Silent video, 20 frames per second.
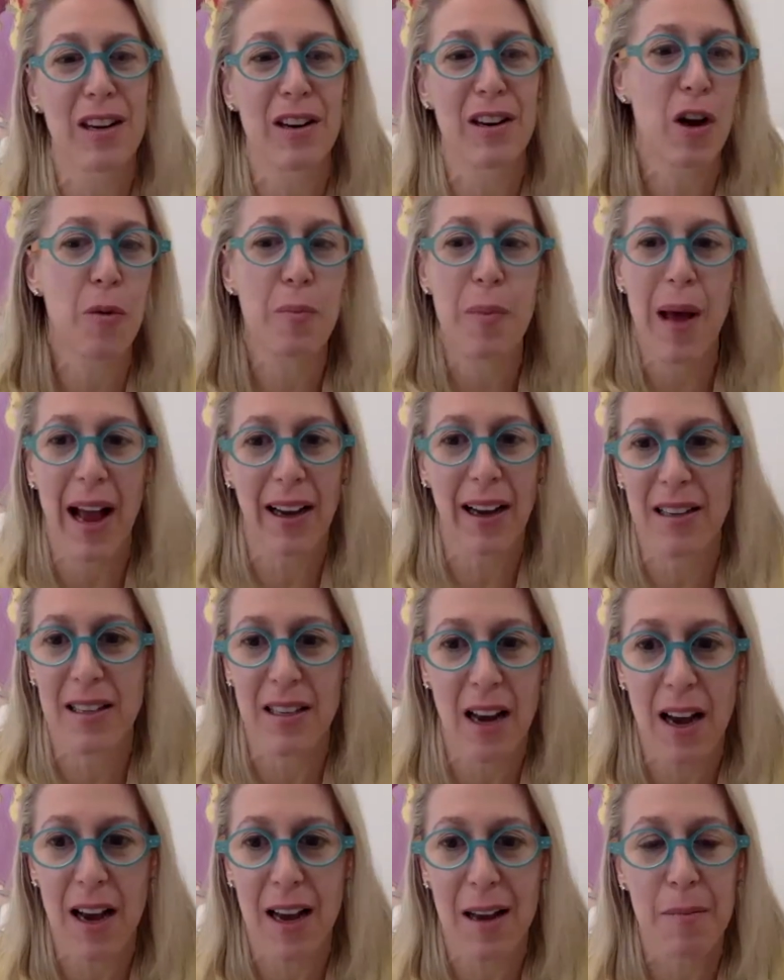to go back in
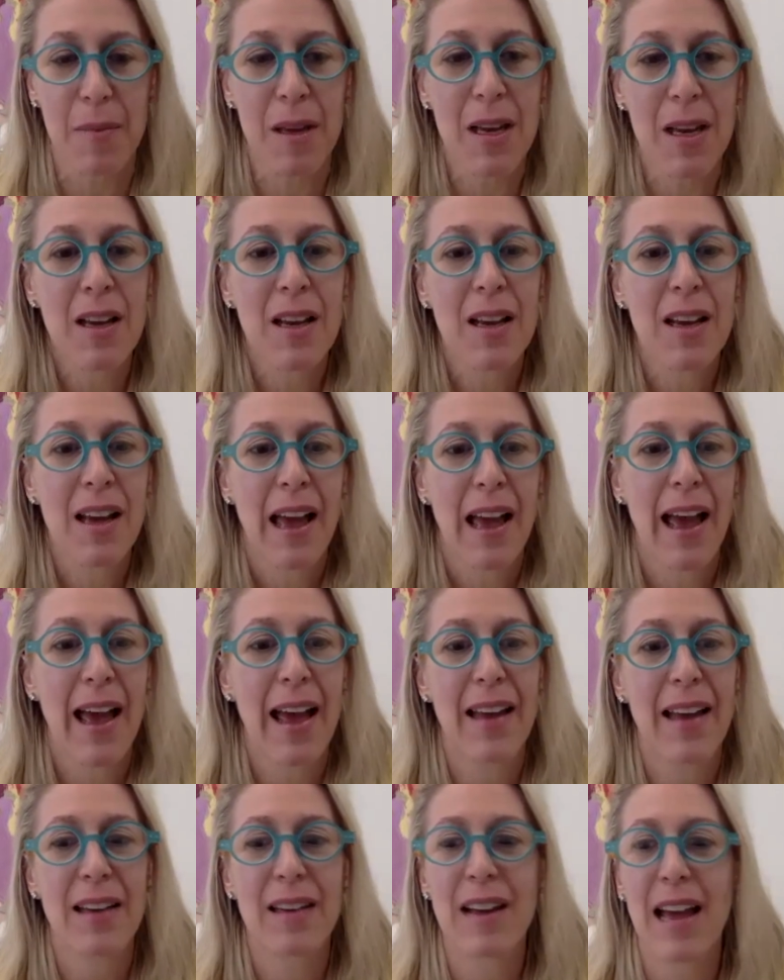time
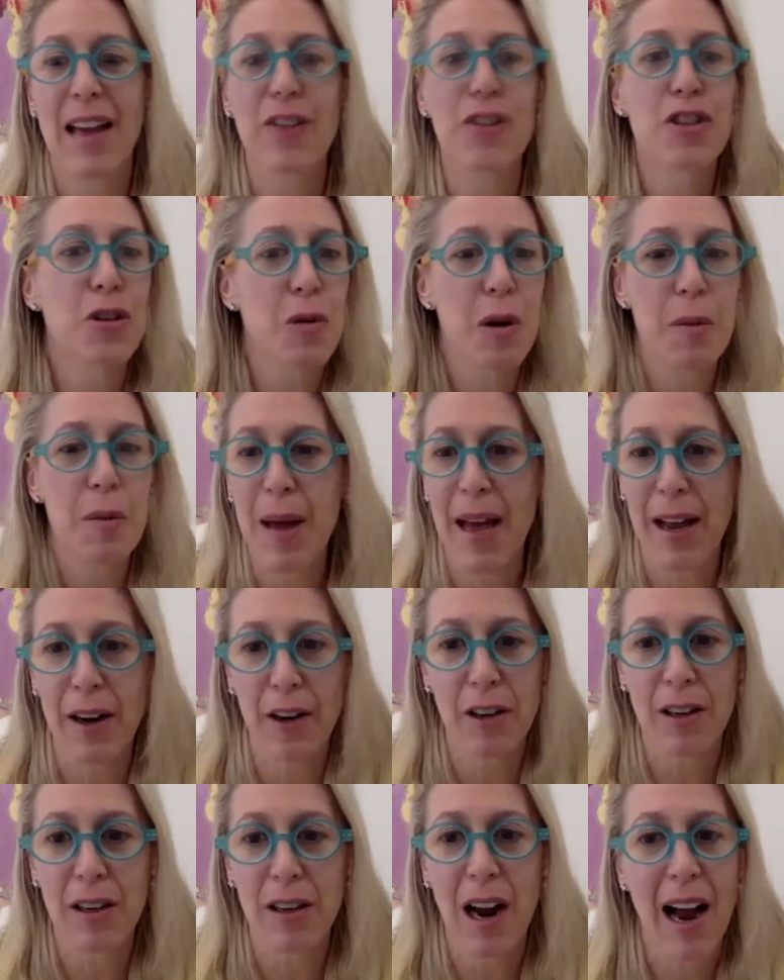and, and do it
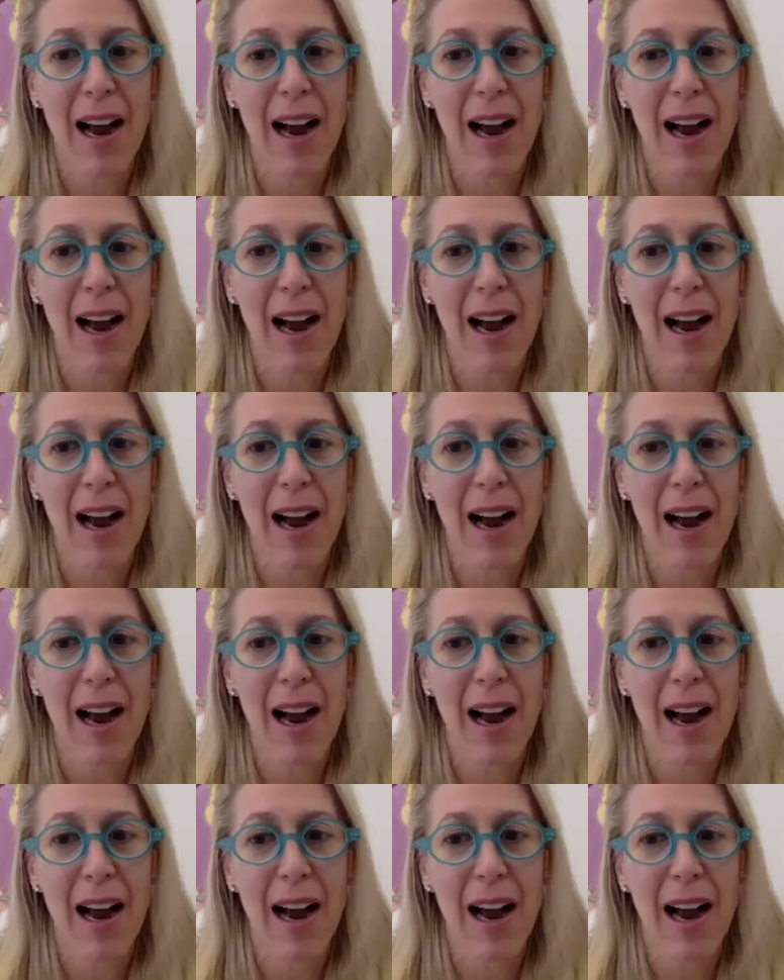better.